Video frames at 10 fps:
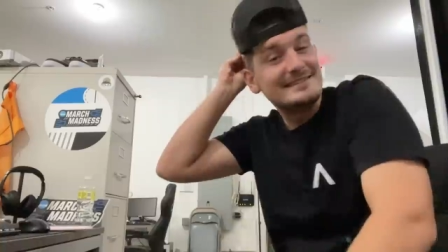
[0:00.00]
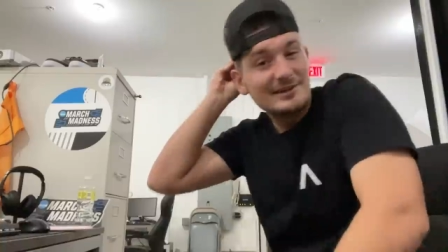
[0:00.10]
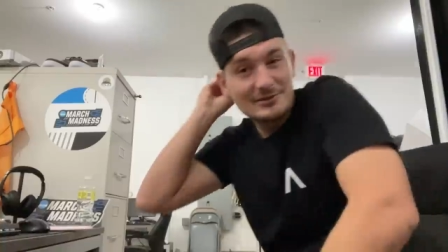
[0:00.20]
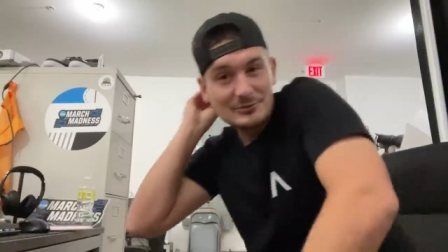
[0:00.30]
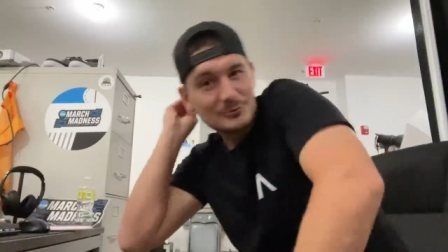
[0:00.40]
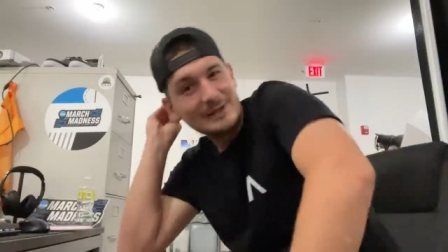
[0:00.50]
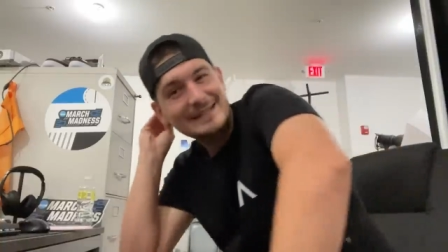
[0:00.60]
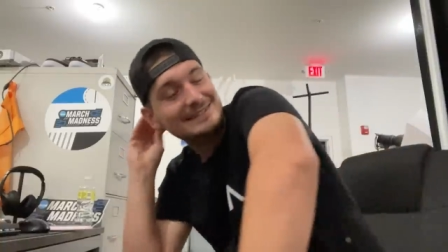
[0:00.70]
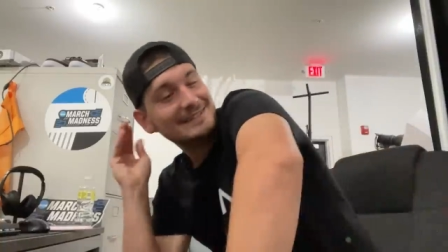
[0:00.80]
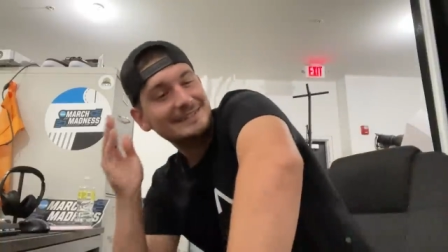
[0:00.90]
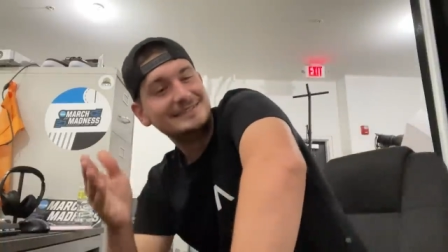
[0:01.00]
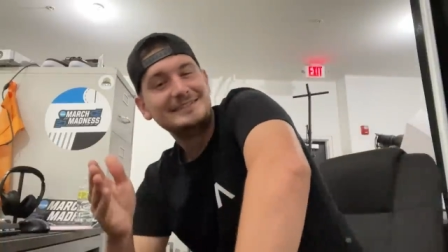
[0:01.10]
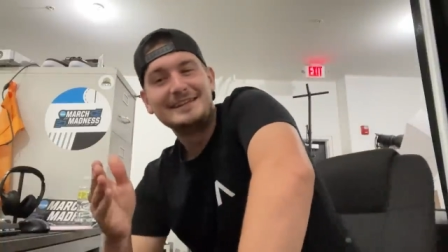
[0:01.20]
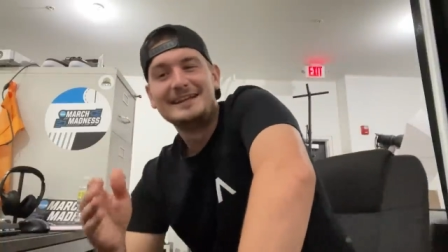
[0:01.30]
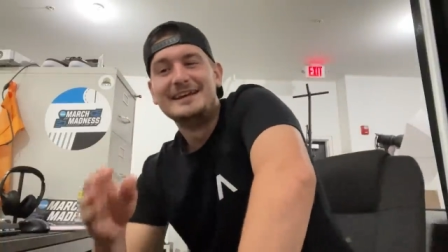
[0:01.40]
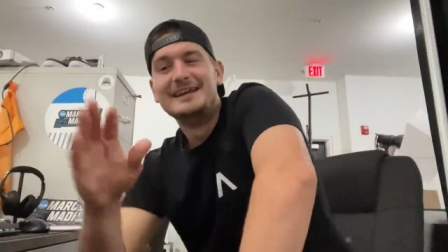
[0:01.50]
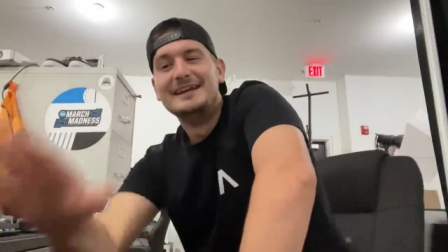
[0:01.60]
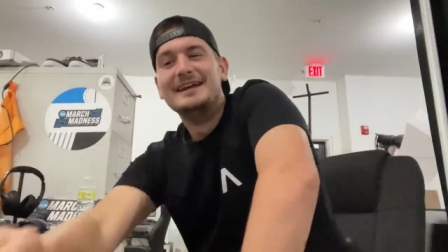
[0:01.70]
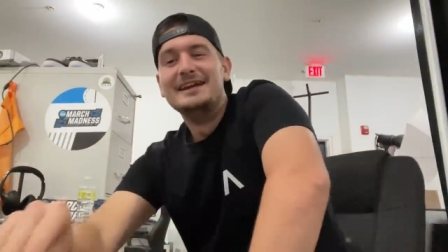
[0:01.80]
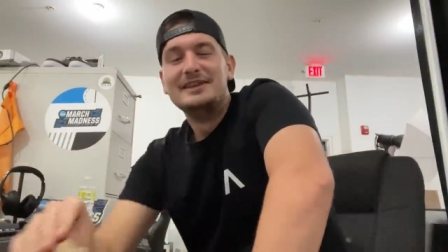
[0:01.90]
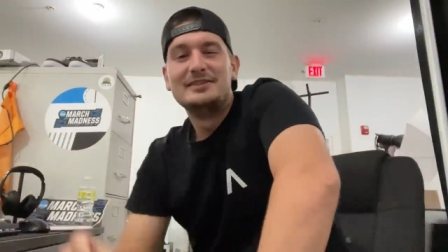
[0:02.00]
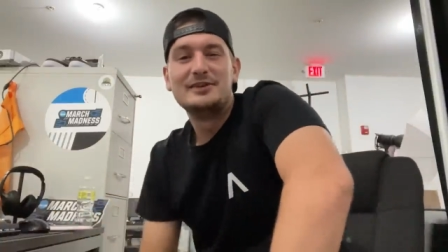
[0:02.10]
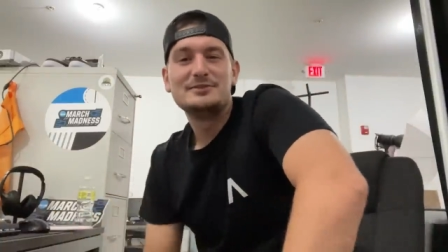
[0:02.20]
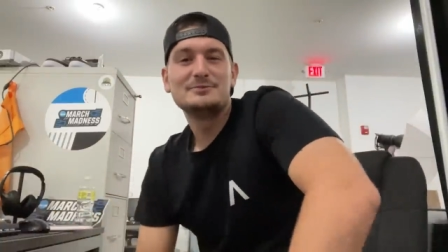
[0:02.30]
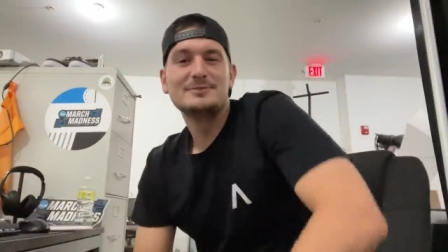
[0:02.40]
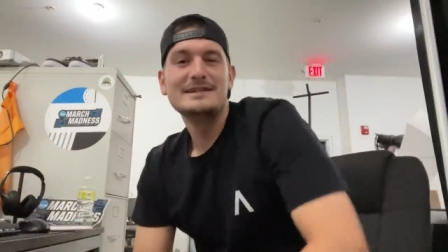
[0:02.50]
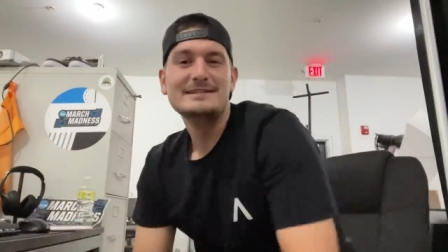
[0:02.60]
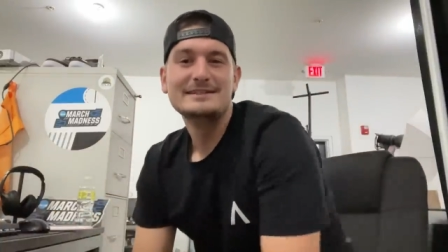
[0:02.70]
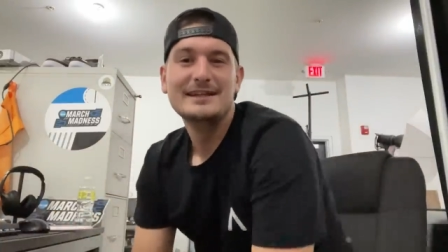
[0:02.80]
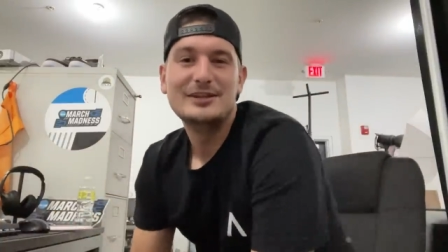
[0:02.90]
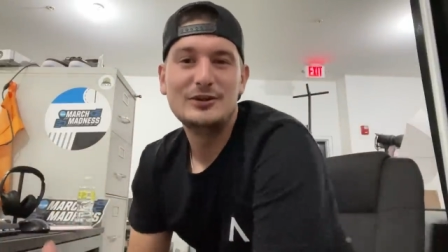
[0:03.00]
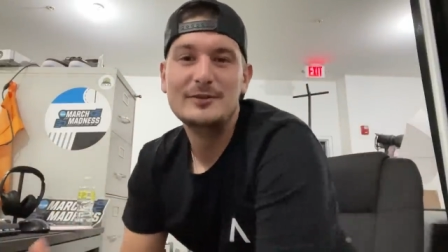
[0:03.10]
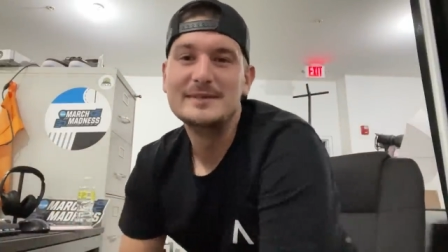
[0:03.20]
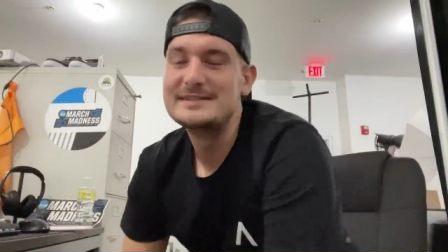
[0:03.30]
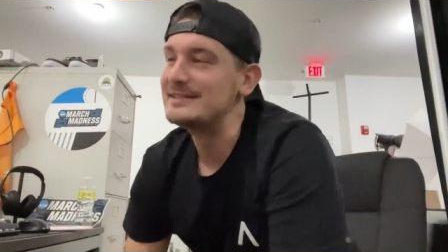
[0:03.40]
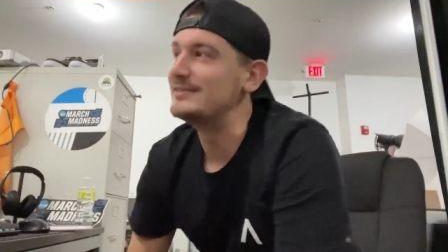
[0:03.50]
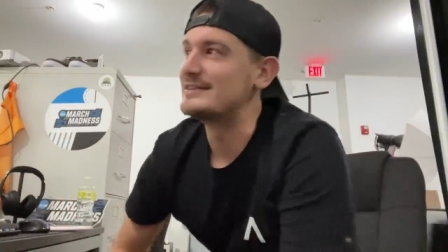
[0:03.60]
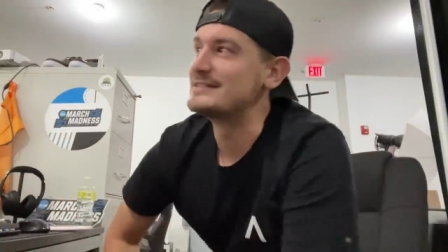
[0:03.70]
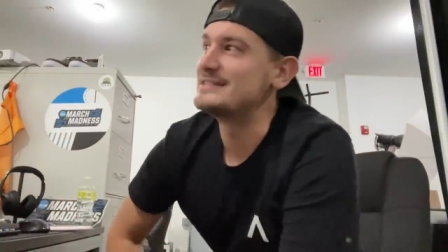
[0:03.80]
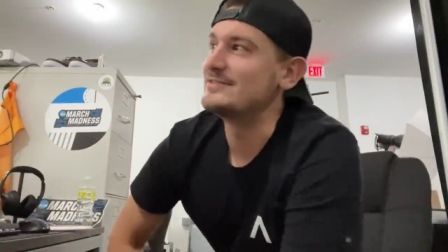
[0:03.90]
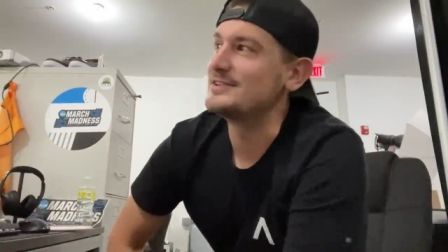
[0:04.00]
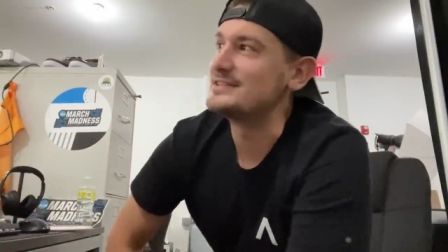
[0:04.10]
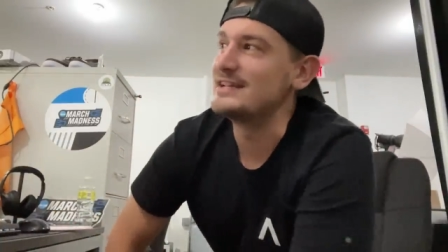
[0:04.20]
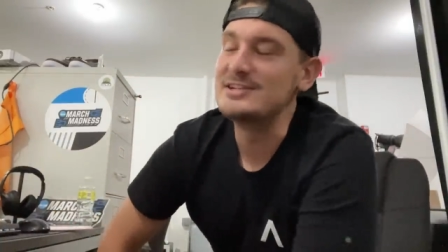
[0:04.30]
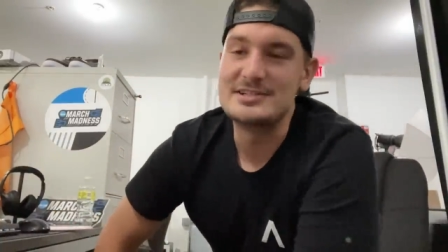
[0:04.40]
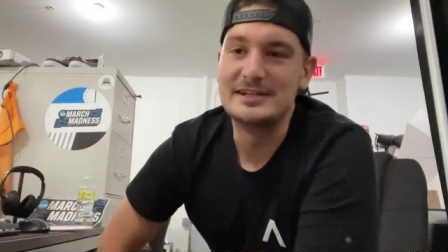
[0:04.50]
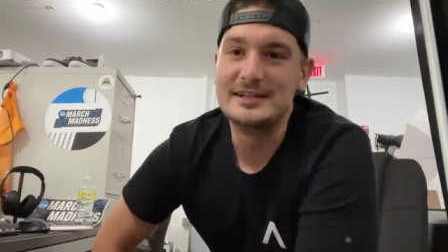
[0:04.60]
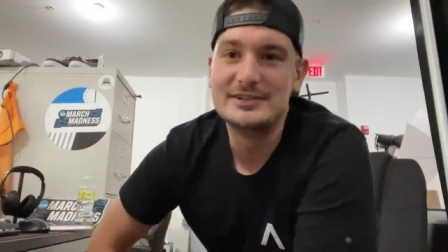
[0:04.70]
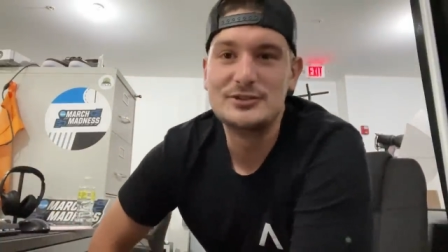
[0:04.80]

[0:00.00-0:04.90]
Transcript: there's a reason there's a reason that humans as a civilization